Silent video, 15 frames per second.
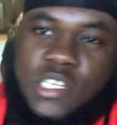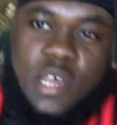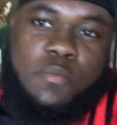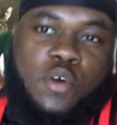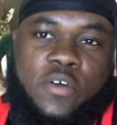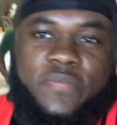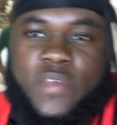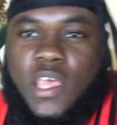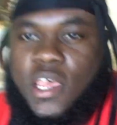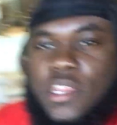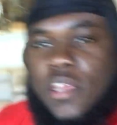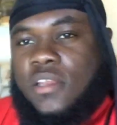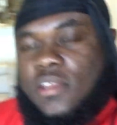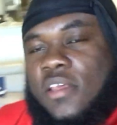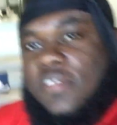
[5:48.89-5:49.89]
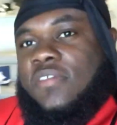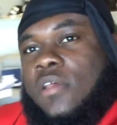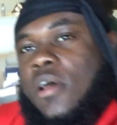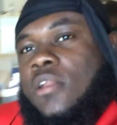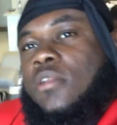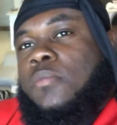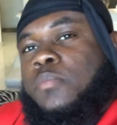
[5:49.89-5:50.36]
about to edit this
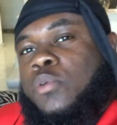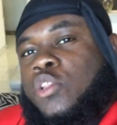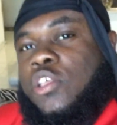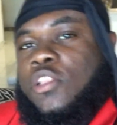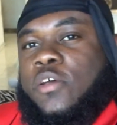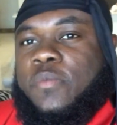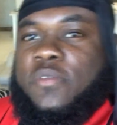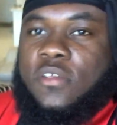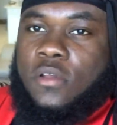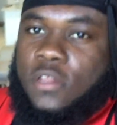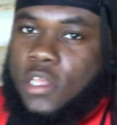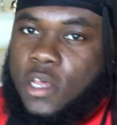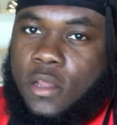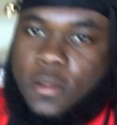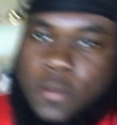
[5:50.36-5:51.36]
and put it up, so yeah.